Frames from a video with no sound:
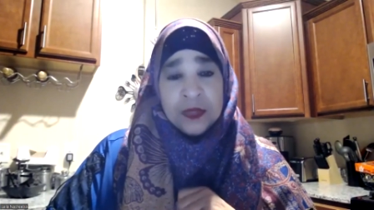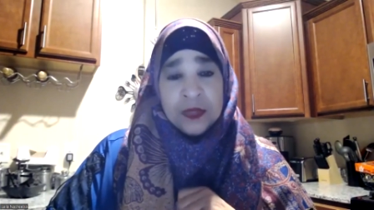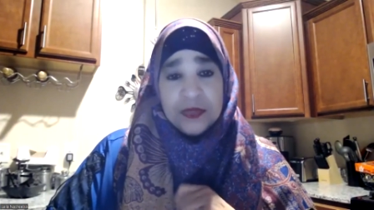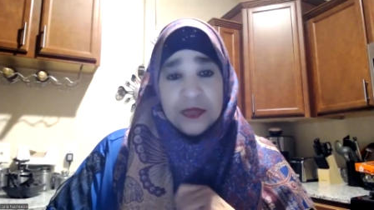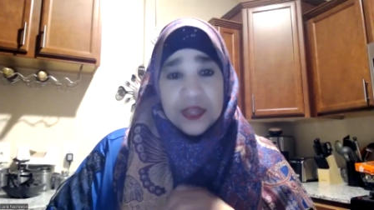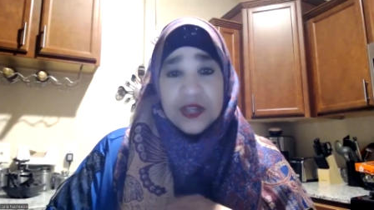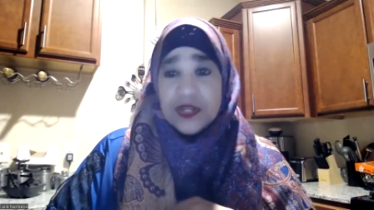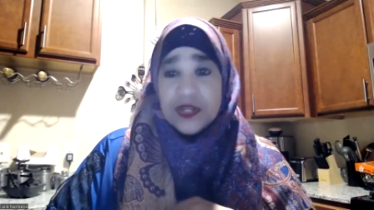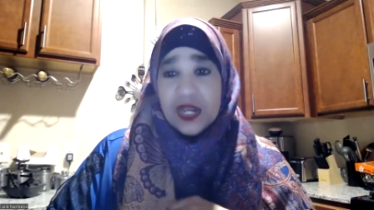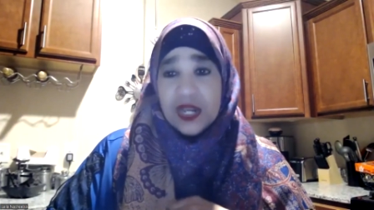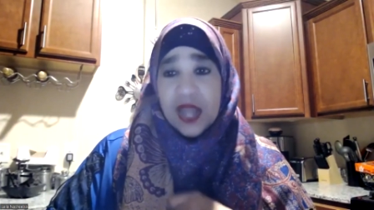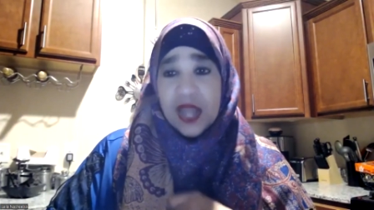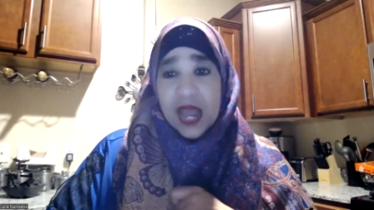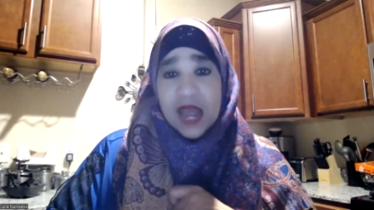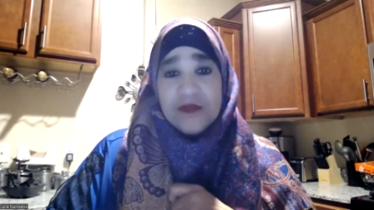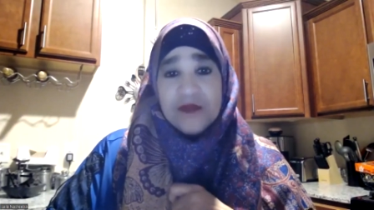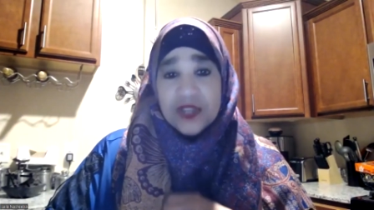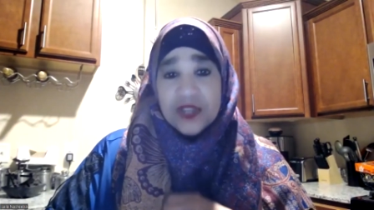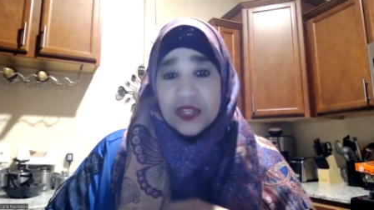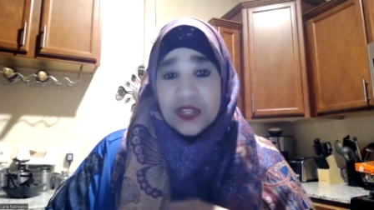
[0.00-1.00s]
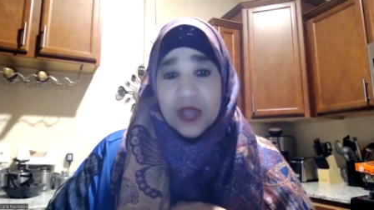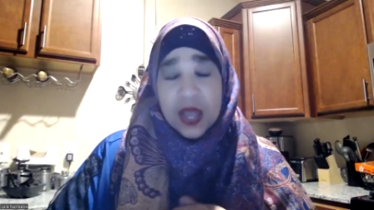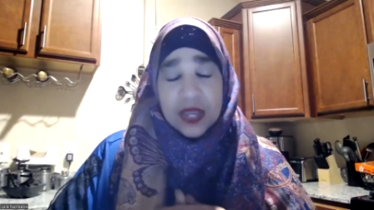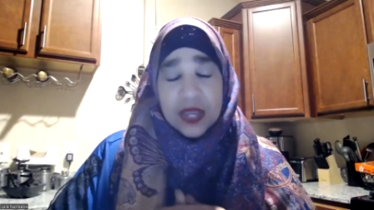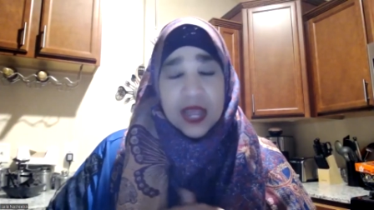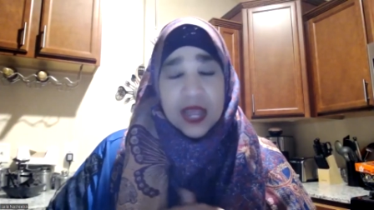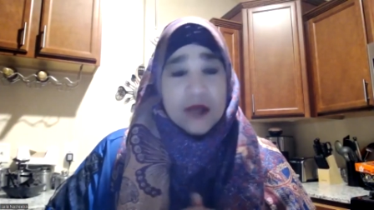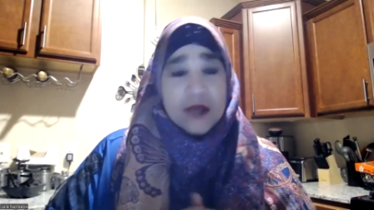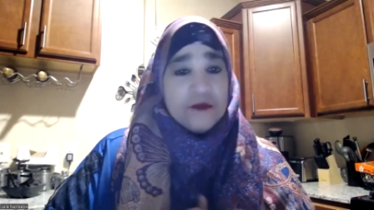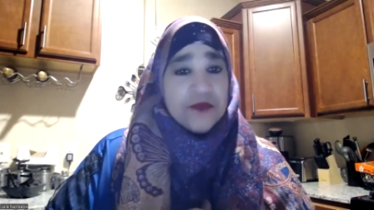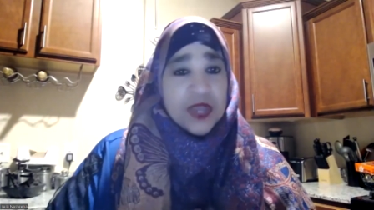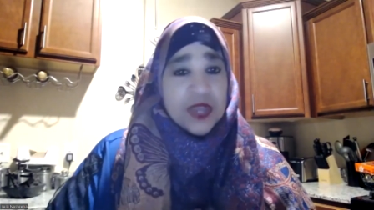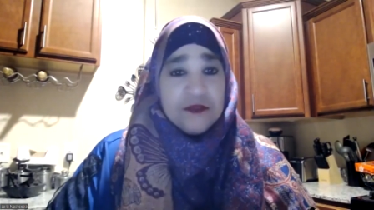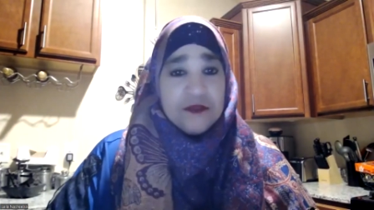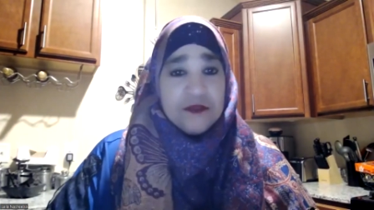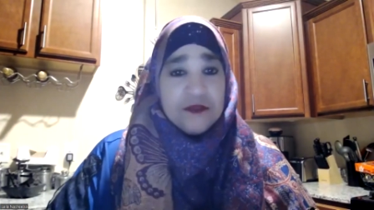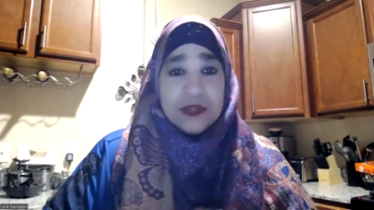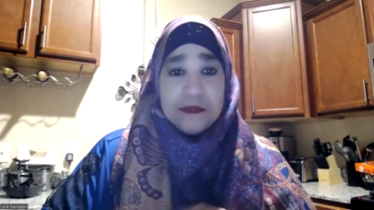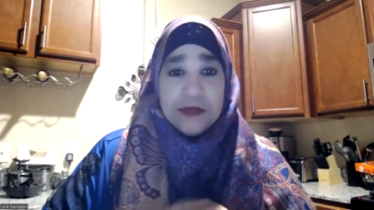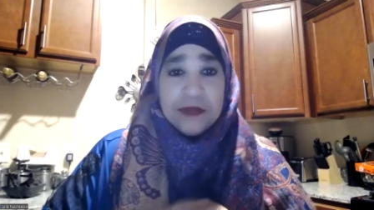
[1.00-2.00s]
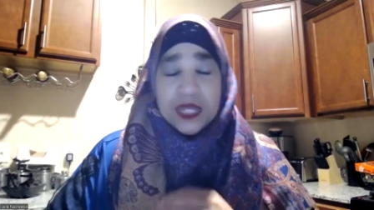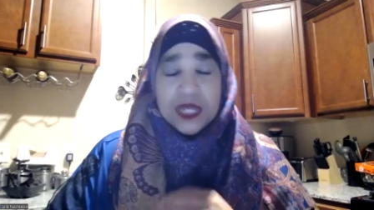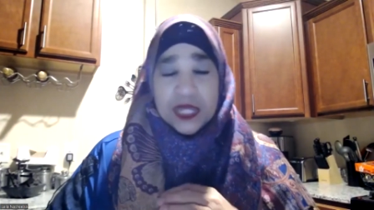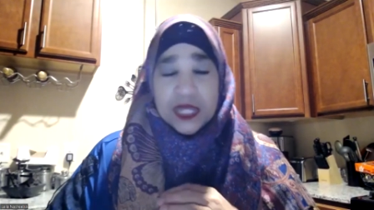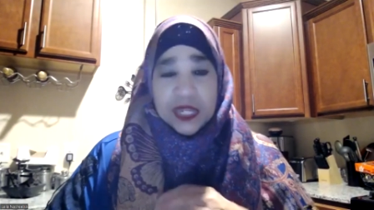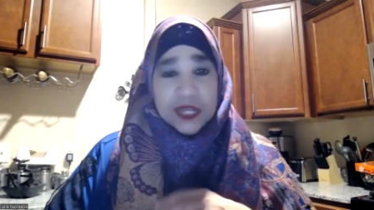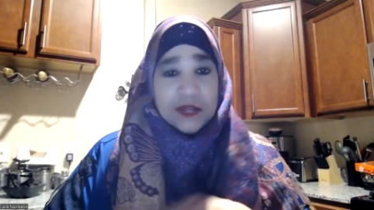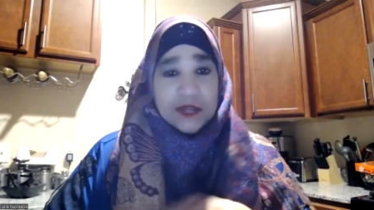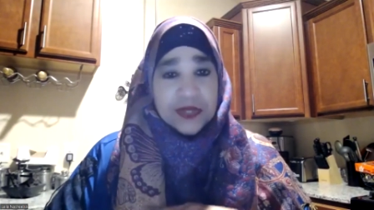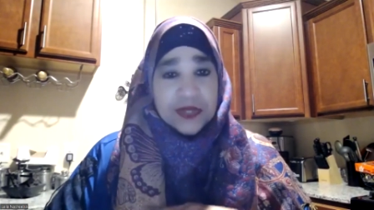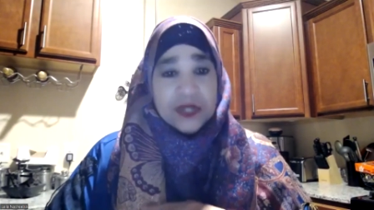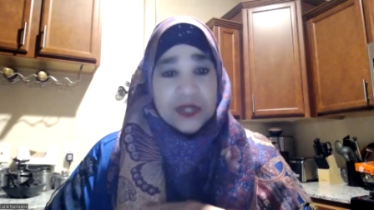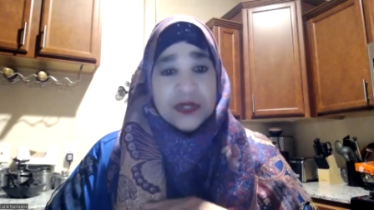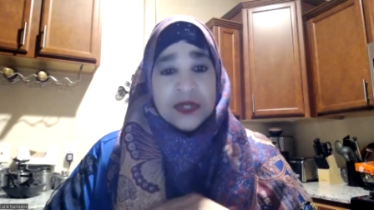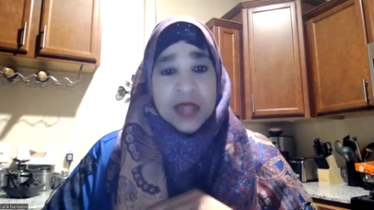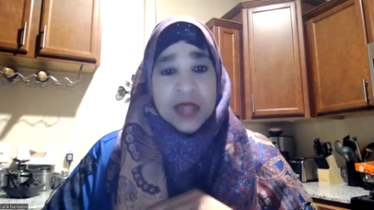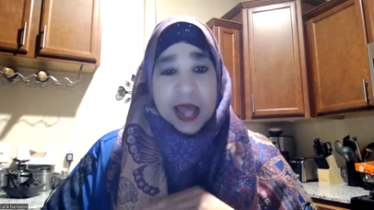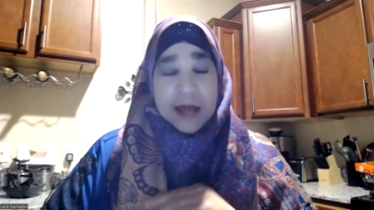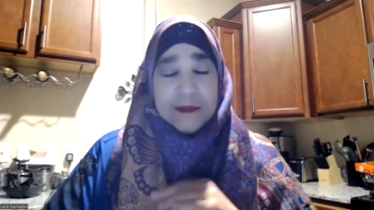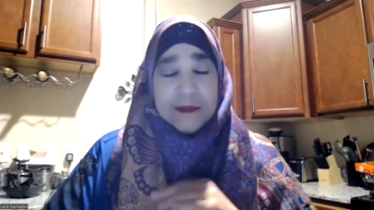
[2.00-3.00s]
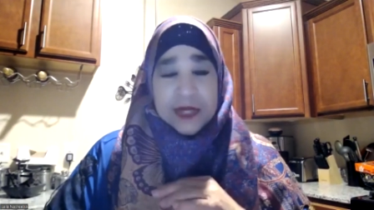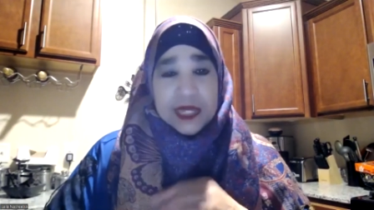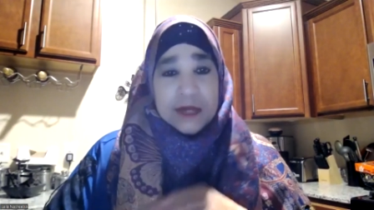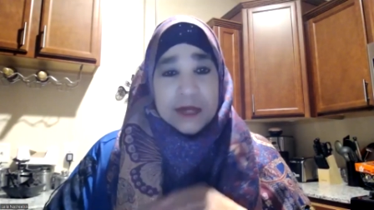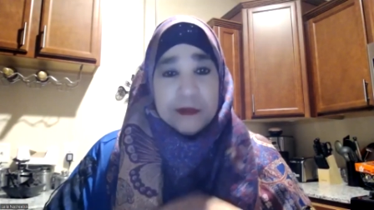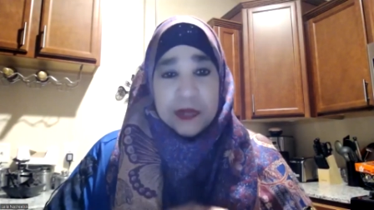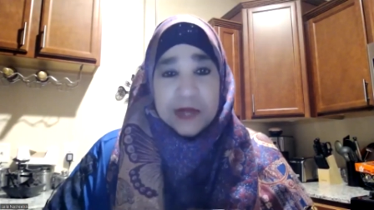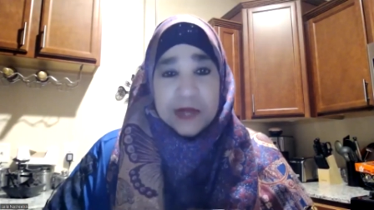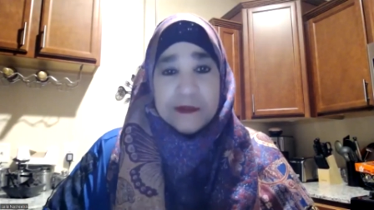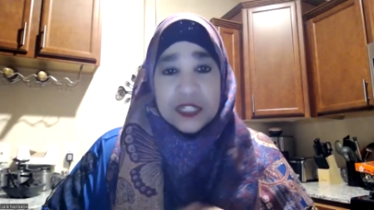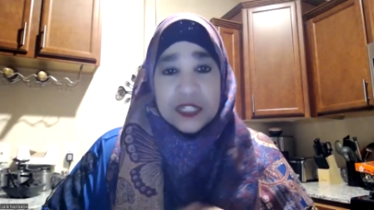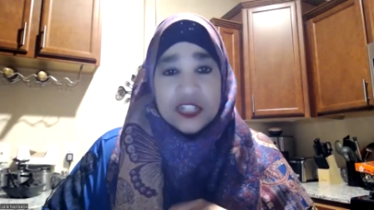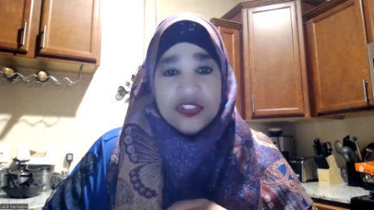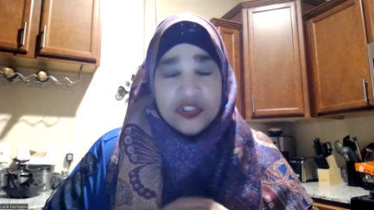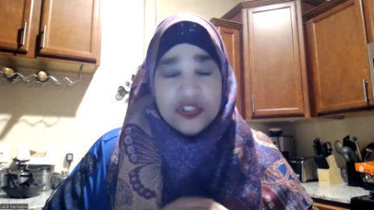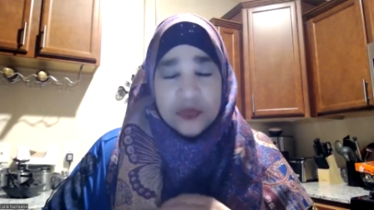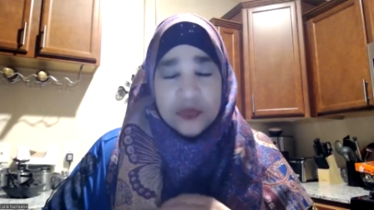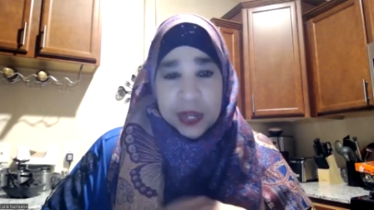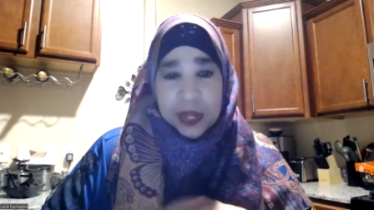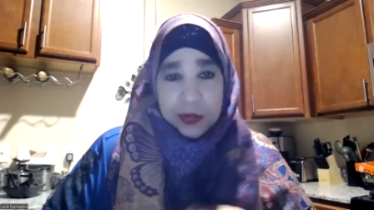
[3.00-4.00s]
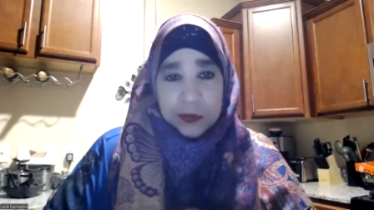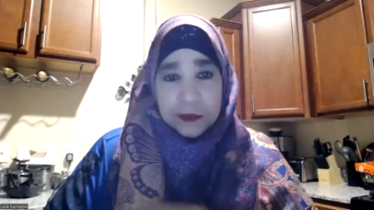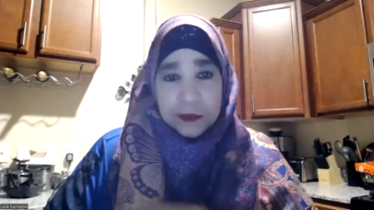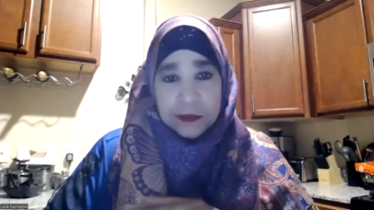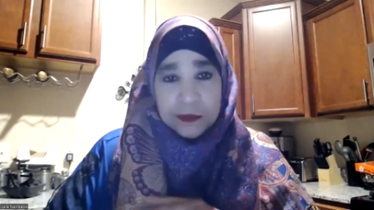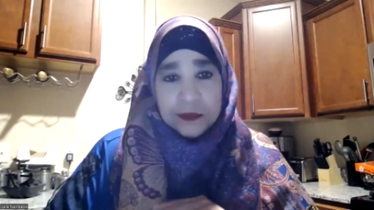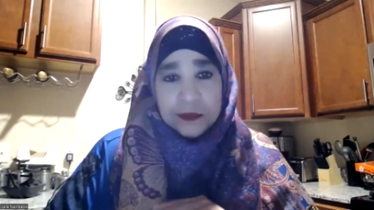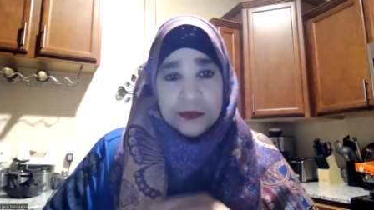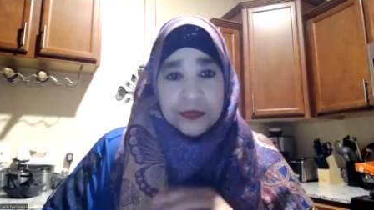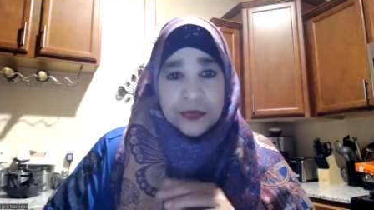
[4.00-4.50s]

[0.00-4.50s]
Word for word: They're going to have to account for every penny of it how many people did you help?